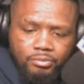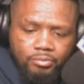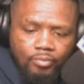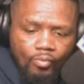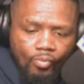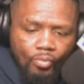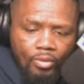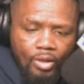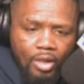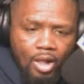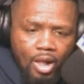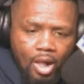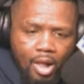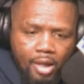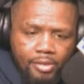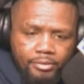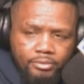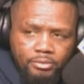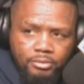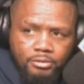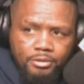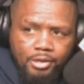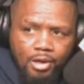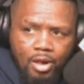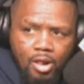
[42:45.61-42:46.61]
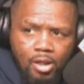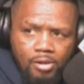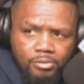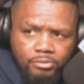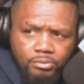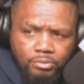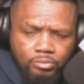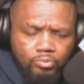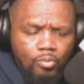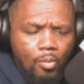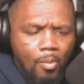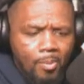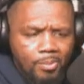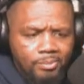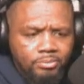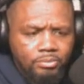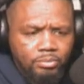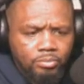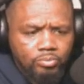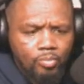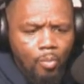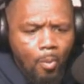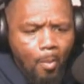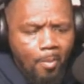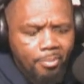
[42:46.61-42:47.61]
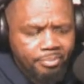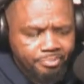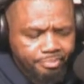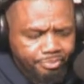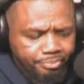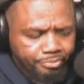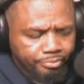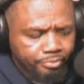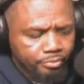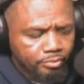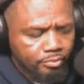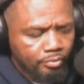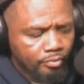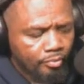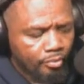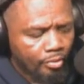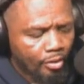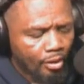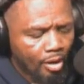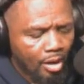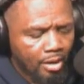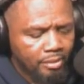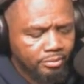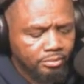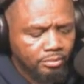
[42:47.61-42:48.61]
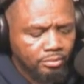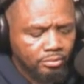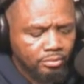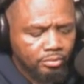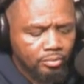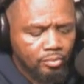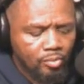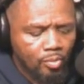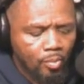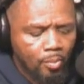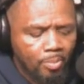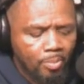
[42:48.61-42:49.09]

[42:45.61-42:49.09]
They registered people to vote. But they focused on black people.